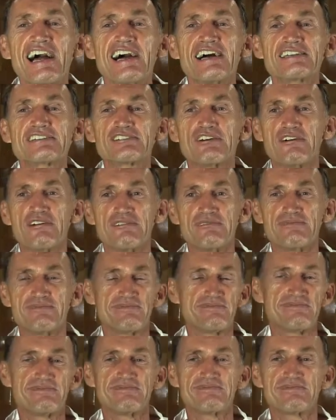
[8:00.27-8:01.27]
So
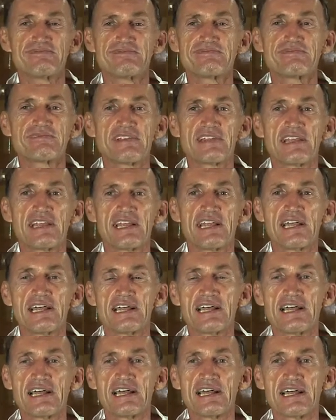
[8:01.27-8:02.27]

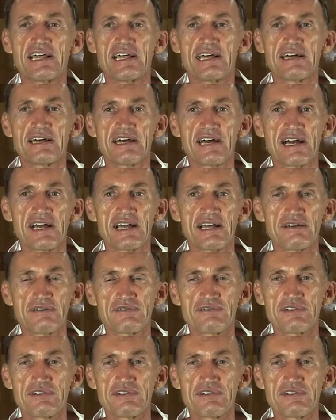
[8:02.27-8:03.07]
I have